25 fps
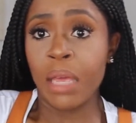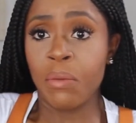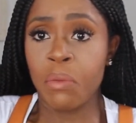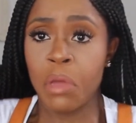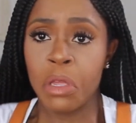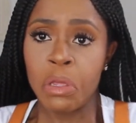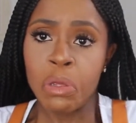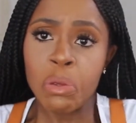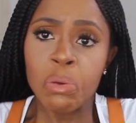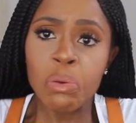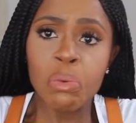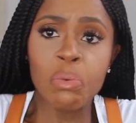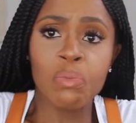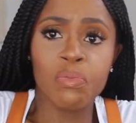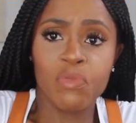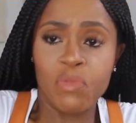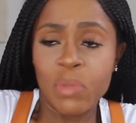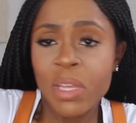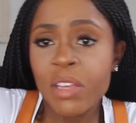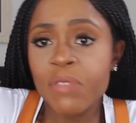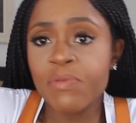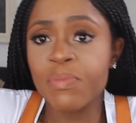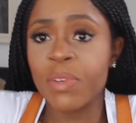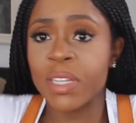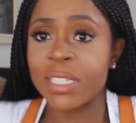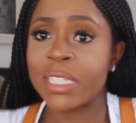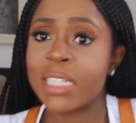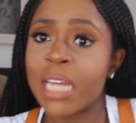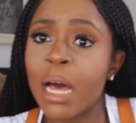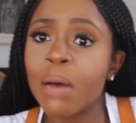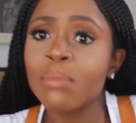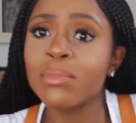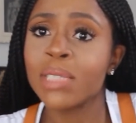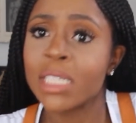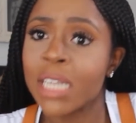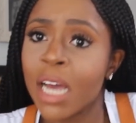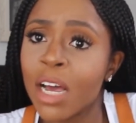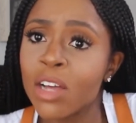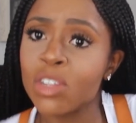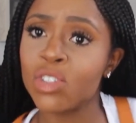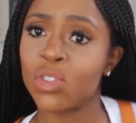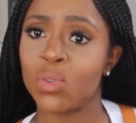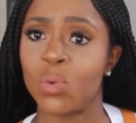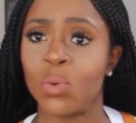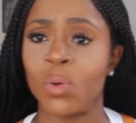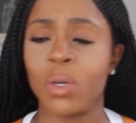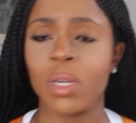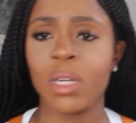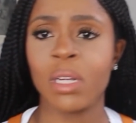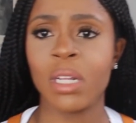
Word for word: where you put me for Snapchat.